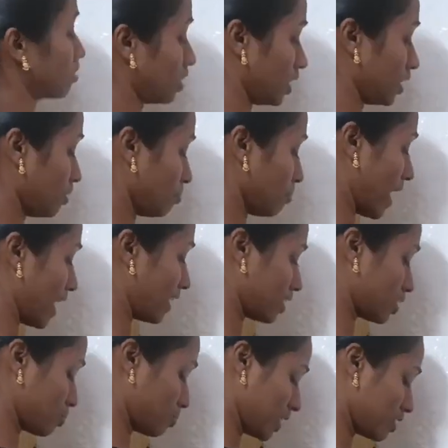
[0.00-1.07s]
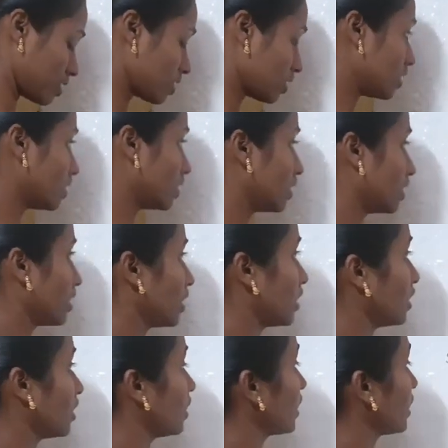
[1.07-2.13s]
then management.
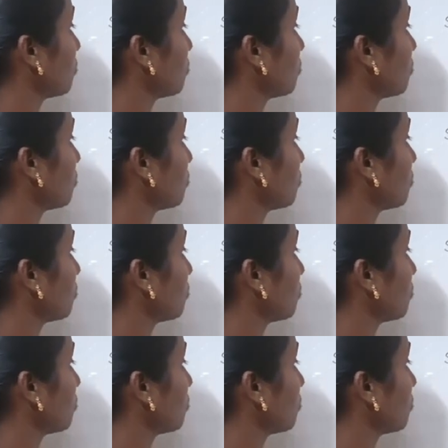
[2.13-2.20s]
Here in